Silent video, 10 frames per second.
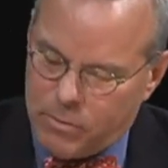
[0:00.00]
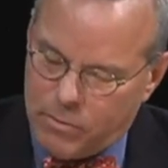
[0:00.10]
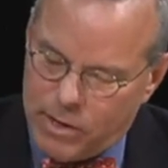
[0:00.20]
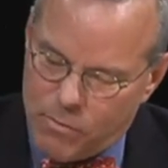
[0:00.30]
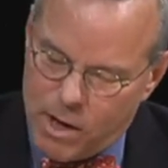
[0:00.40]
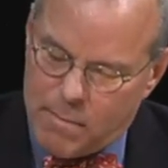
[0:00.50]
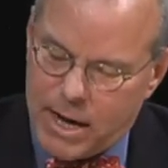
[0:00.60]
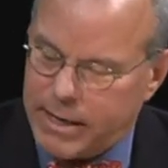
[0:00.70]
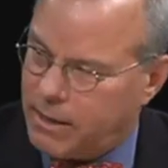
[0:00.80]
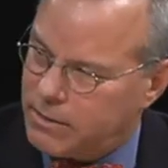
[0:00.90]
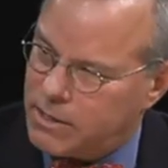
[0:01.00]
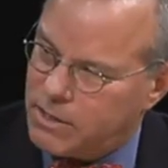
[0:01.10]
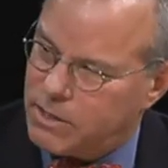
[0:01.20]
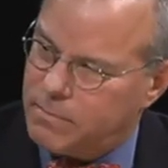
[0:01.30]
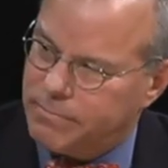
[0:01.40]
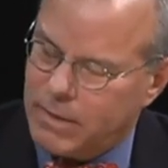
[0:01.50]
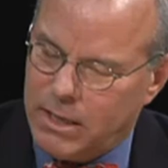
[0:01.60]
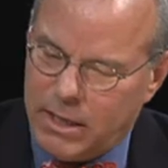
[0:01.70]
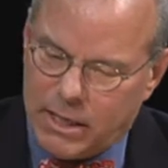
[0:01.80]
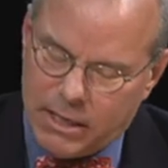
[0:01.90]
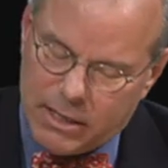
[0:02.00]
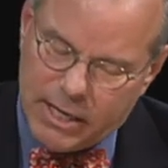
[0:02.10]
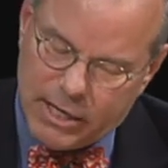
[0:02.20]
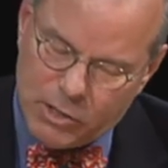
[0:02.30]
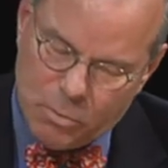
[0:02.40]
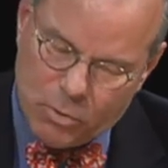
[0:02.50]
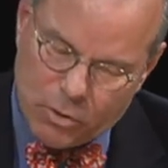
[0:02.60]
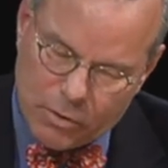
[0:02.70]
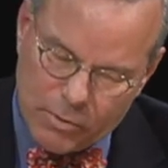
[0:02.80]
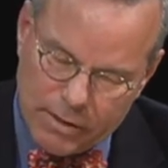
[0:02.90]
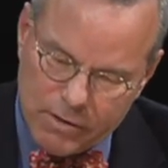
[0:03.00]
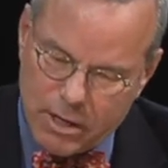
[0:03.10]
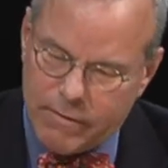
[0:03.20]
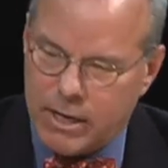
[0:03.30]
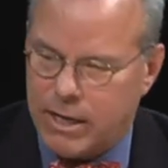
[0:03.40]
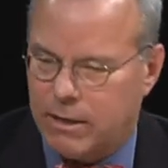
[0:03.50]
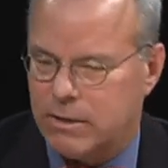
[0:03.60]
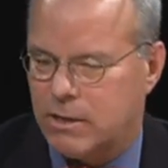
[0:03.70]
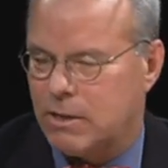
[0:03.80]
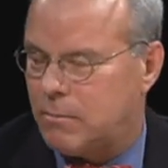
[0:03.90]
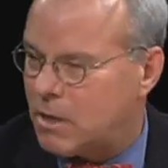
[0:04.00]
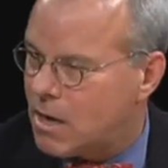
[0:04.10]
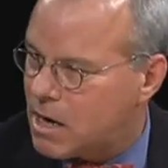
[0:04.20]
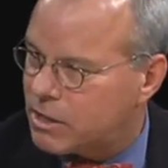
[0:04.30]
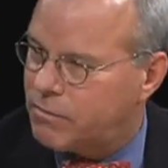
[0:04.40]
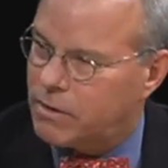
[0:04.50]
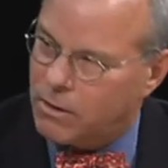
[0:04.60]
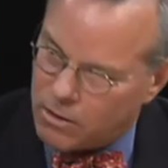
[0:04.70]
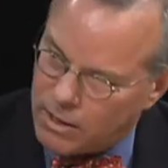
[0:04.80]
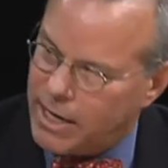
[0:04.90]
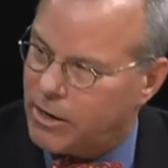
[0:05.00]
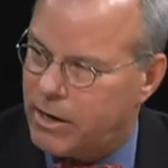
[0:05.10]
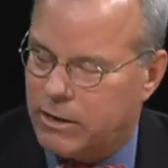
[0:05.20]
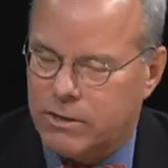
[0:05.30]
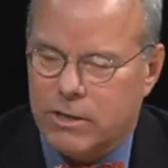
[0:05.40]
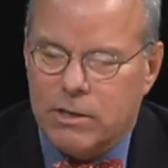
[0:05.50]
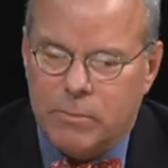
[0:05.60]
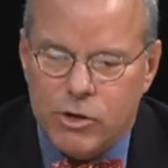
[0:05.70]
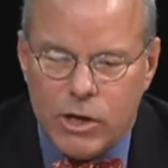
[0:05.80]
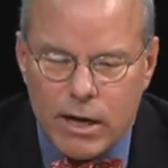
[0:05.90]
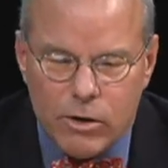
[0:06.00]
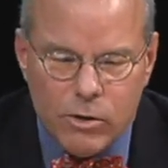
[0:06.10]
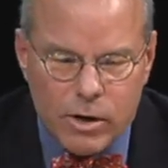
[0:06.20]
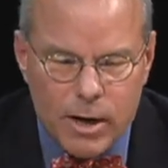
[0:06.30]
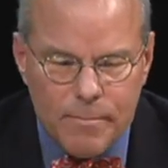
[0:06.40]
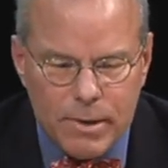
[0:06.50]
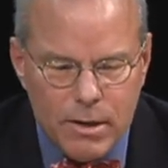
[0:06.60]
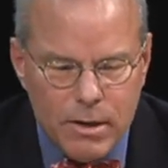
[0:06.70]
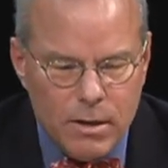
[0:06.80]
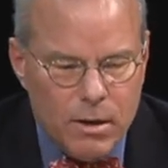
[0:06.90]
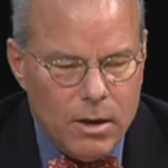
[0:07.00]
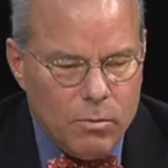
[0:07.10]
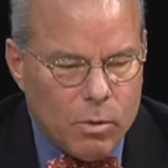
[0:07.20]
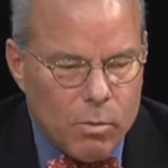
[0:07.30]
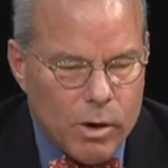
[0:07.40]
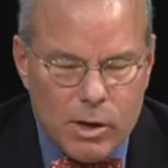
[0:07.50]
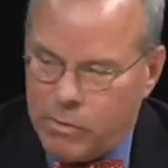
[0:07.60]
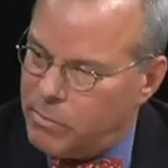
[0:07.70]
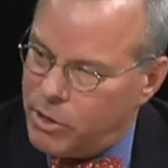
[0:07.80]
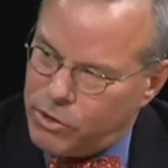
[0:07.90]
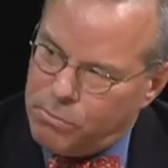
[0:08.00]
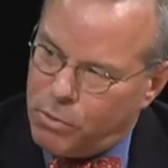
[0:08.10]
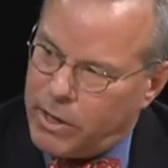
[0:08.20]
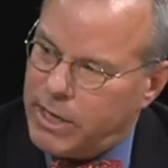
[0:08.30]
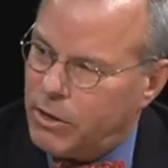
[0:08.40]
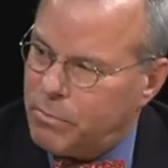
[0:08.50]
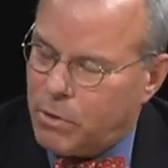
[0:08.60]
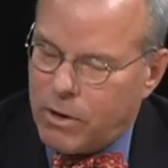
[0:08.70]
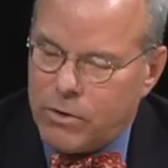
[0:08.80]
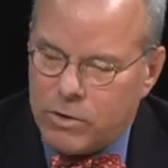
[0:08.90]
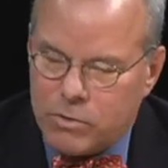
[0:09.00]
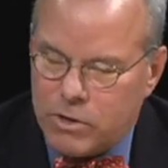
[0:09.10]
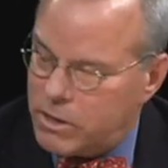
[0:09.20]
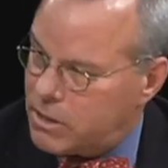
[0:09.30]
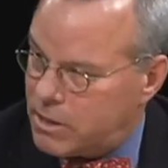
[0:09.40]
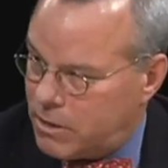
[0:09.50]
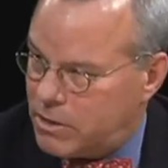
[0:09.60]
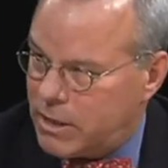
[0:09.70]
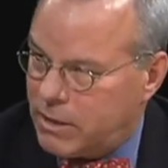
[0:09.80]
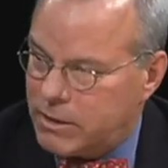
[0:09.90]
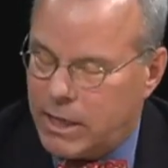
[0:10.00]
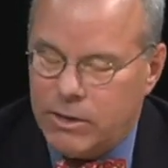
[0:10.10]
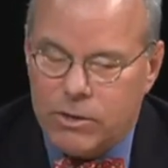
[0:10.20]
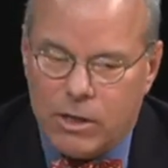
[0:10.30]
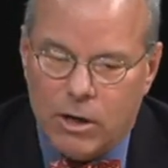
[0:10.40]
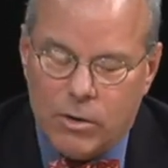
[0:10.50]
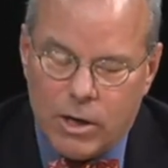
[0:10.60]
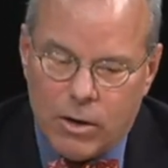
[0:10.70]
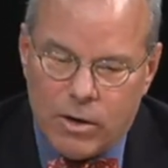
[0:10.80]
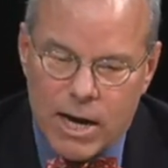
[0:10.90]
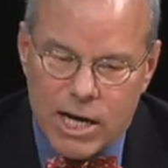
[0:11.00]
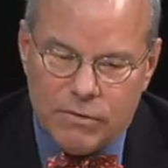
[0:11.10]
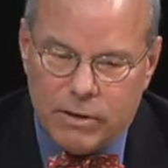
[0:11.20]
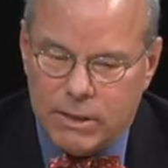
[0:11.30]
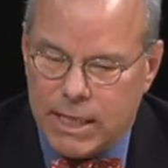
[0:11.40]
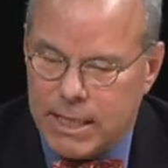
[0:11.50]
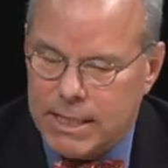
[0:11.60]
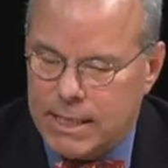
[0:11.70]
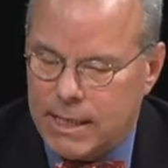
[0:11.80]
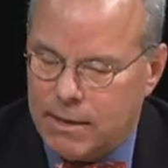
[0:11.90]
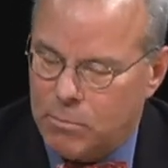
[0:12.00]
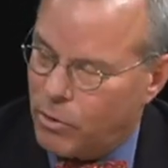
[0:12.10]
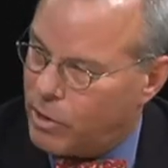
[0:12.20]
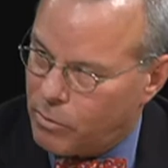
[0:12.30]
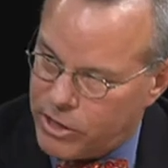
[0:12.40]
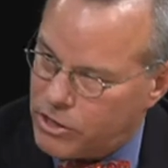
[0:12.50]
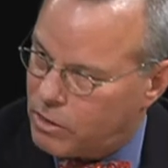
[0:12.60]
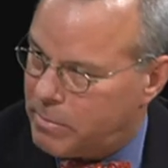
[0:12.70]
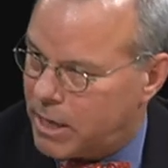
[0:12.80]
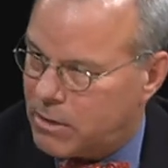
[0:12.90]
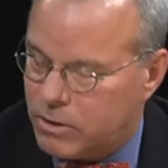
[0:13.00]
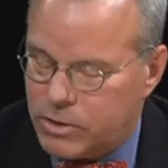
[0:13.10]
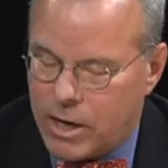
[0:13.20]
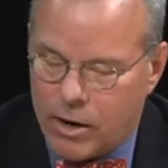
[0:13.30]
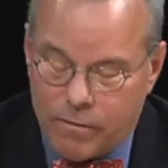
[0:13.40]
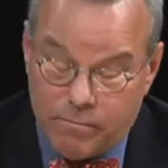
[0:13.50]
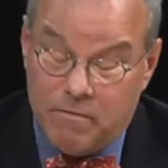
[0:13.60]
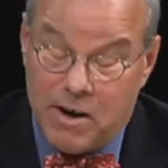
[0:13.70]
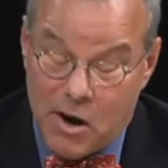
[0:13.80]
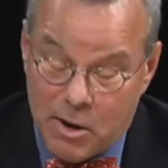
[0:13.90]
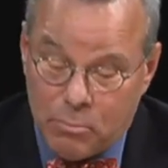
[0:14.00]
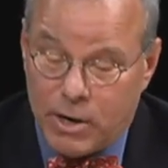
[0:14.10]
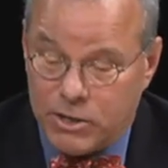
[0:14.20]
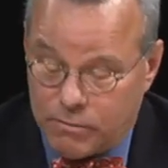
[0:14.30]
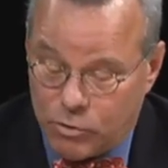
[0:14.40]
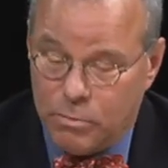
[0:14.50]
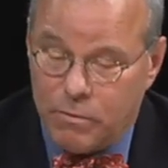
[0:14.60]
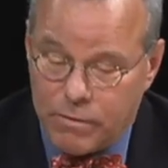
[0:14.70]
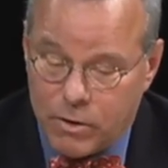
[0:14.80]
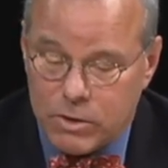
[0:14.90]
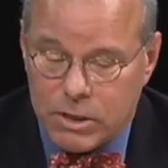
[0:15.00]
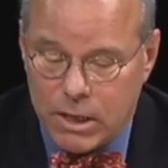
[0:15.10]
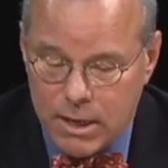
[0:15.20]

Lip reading: we have Wellmont Health System in Kingsport. We have Covenant Health System in Knoxville, Erlanger Health System in Chattanooga. We're working with Mission Point Health Partners, which is Ascension Health's ACO here in Nashville, Tennessee. Murray Regional Medical Center, a very impressive group of folks